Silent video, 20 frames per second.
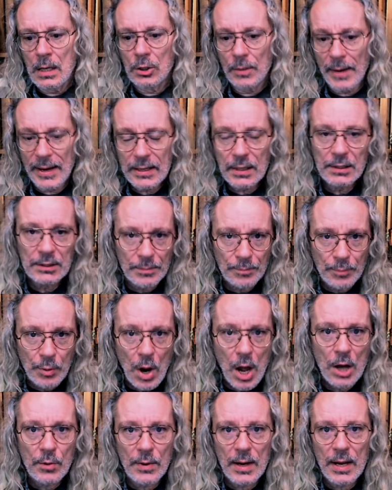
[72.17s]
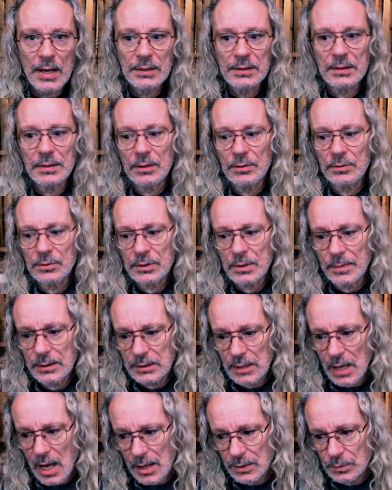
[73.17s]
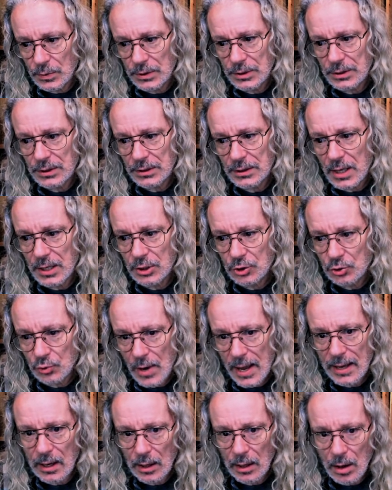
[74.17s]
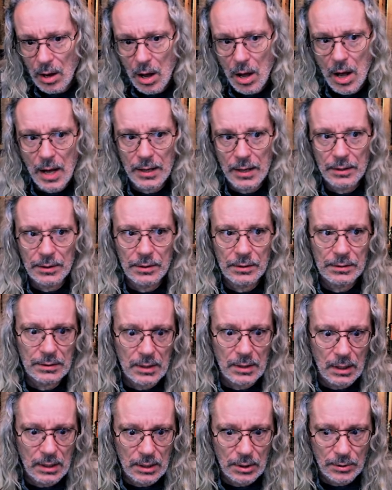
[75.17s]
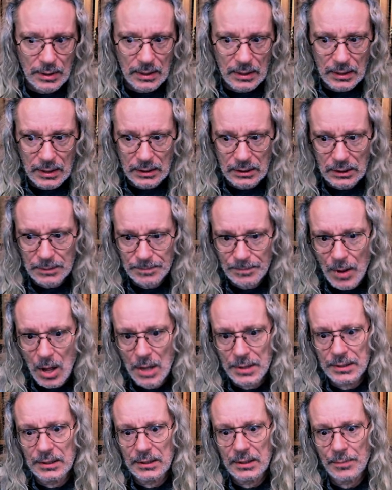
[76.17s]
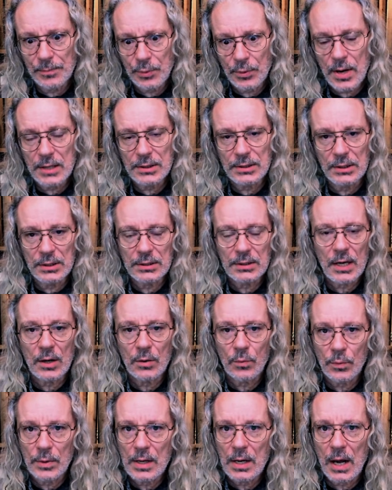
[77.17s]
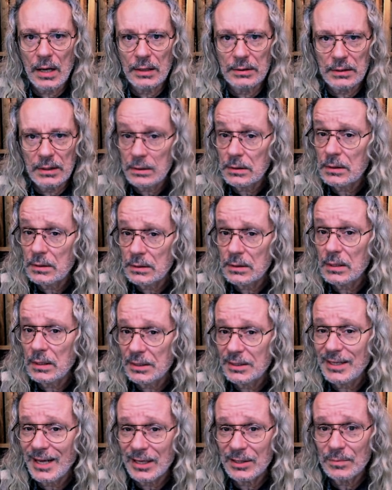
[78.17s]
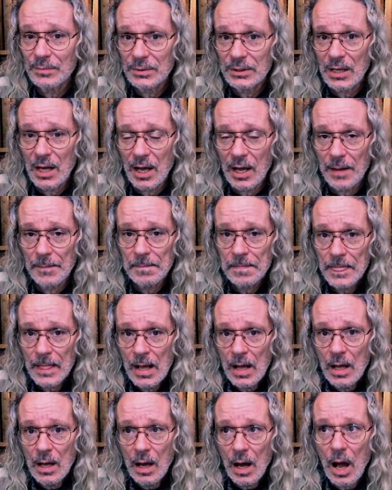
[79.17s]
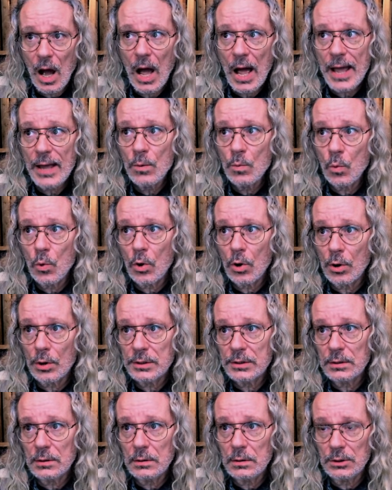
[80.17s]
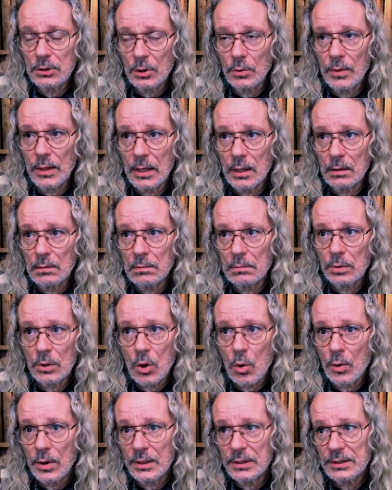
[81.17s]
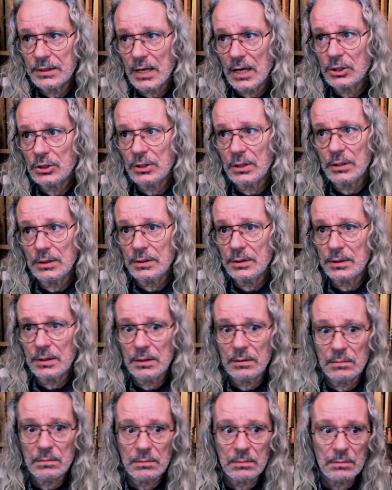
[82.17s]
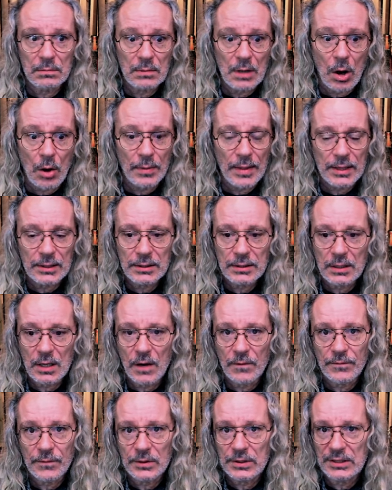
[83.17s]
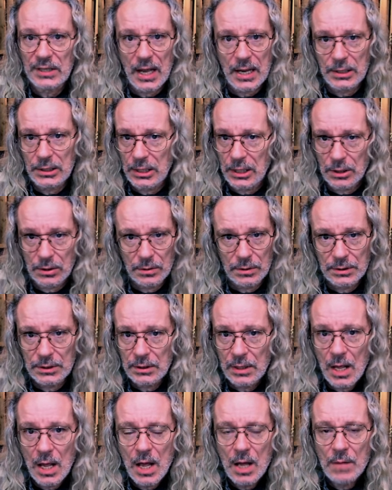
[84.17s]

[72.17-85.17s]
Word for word: you're making some progress, and then there's going to be times where it's just kind of dragging on, and you're just going to, you're going to get despondent and depressed, and you just got to realize this is going to take some time. I worked doing recording sessions and all that stuff for 10 years